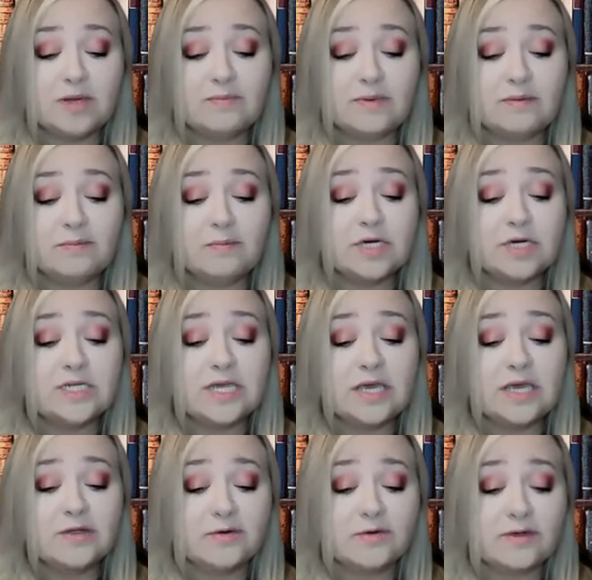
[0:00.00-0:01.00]
had been
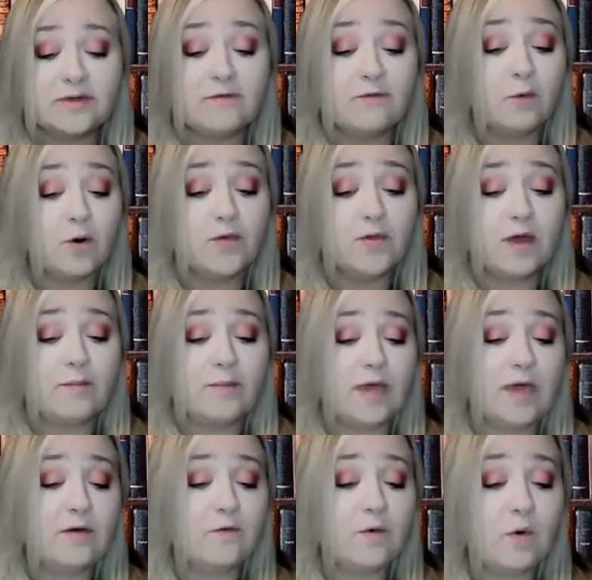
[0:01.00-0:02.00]
particularly
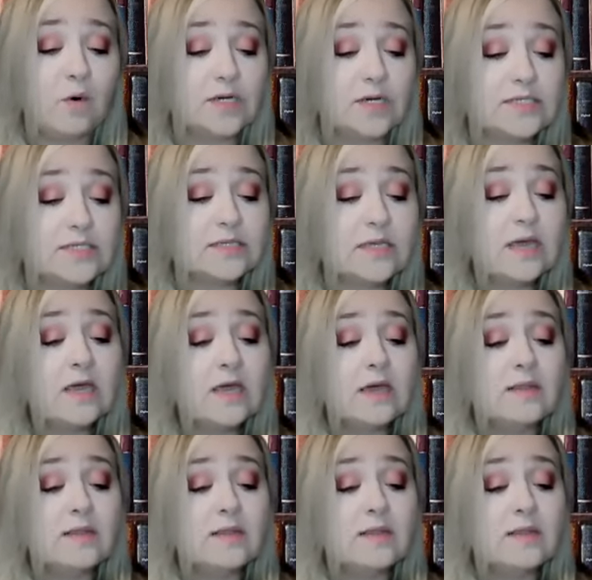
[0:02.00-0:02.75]
forthcoming, of course.